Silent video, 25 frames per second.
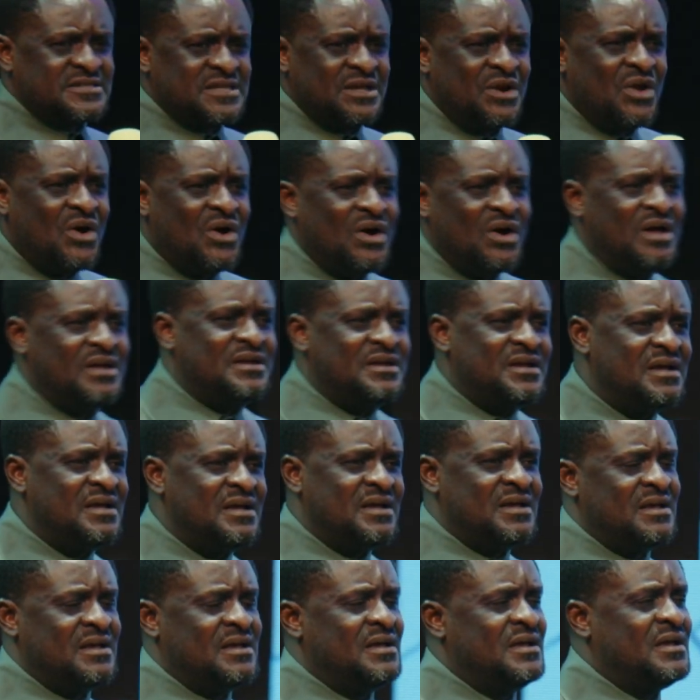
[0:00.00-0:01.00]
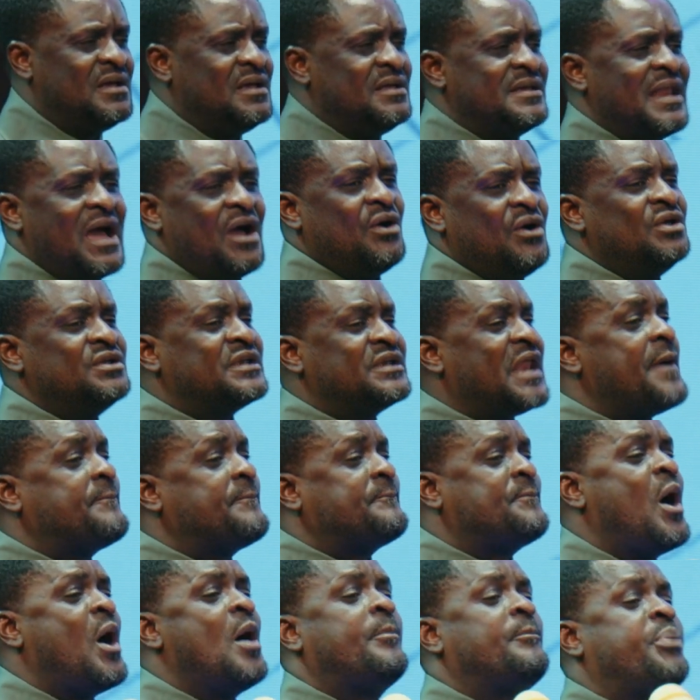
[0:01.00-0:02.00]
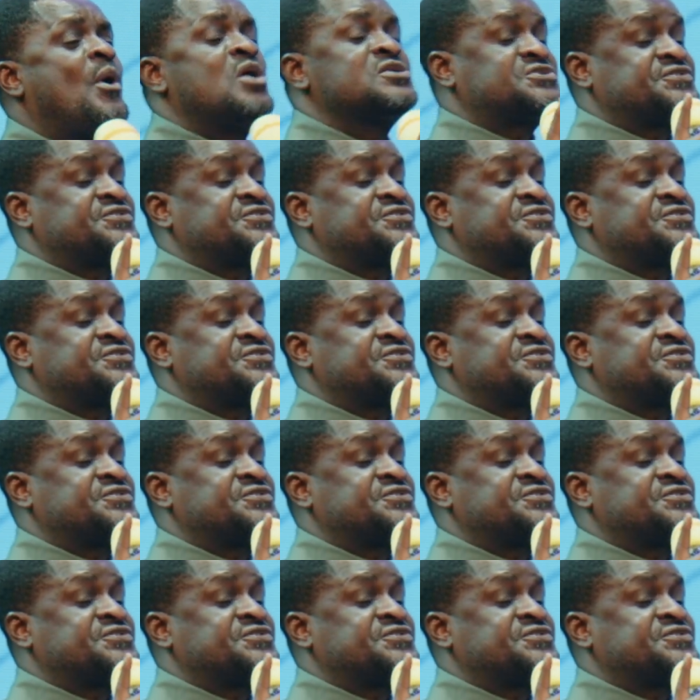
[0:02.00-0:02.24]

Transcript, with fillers: the Lord. Now, the purpose